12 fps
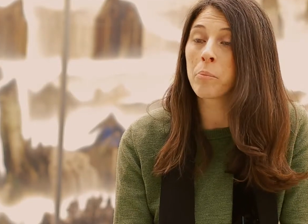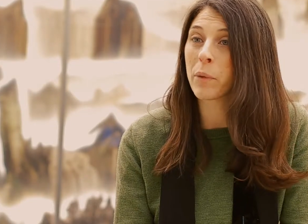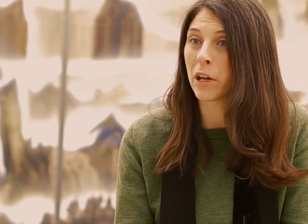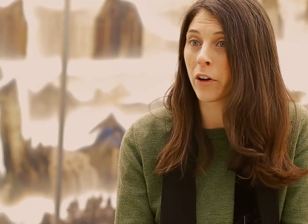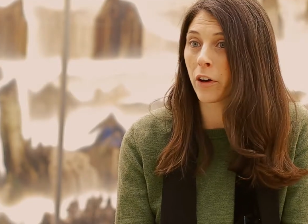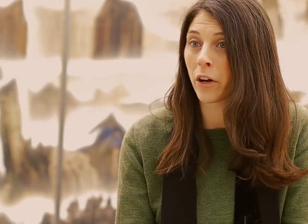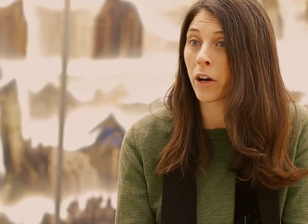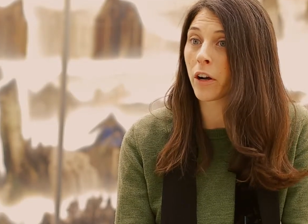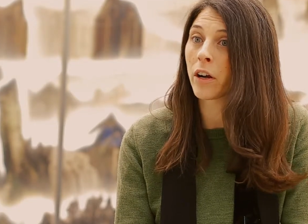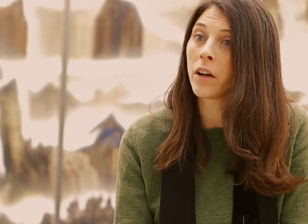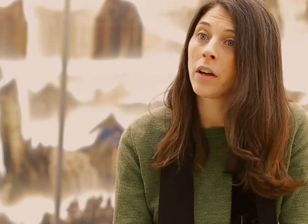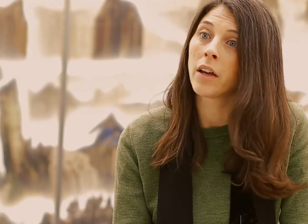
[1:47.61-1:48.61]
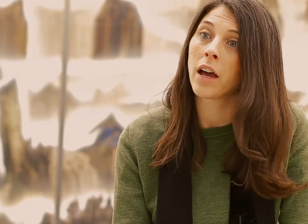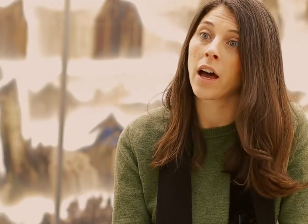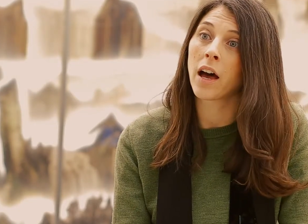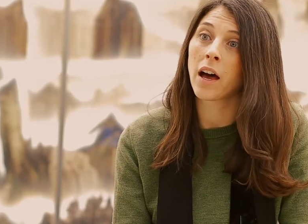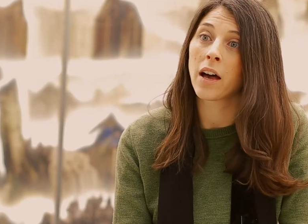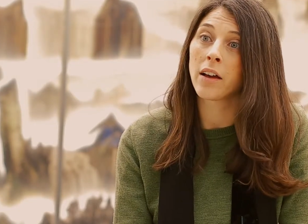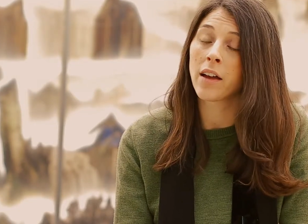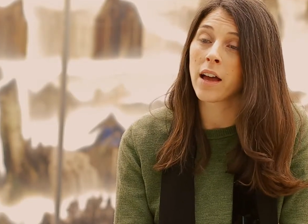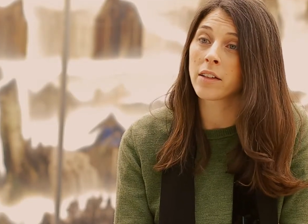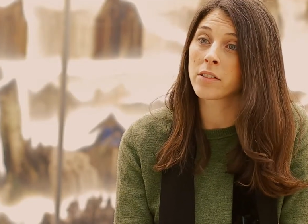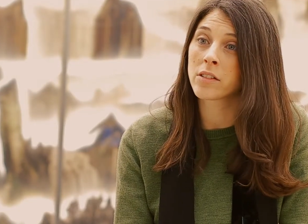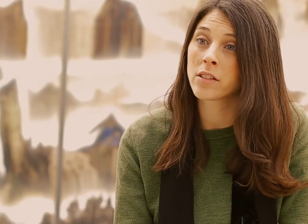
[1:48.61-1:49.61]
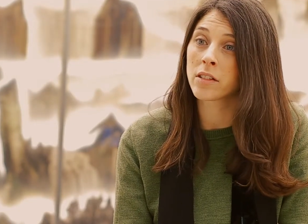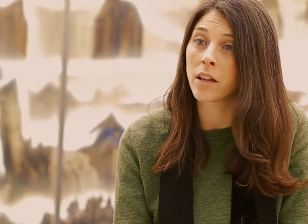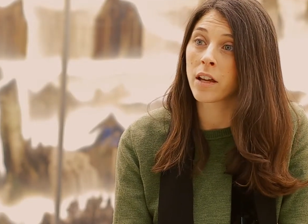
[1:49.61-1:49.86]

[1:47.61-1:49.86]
bigger, and